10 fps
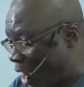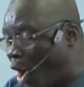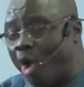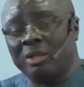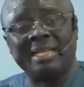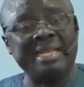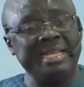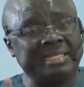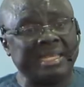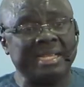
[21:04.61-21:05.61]
All that he
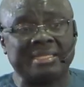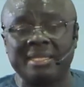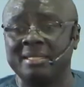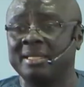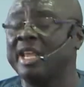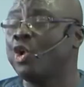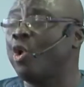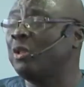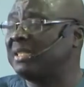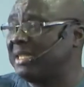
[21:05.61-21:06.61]
says is, he
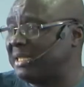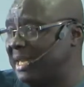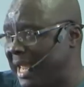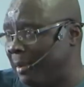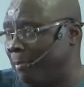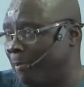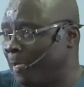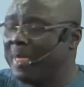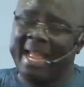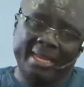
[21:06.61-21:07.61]
calls his name
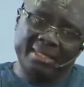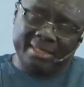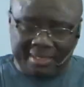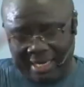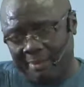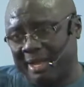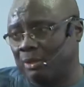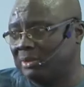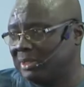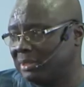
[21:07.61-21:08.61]
and he says, Come out.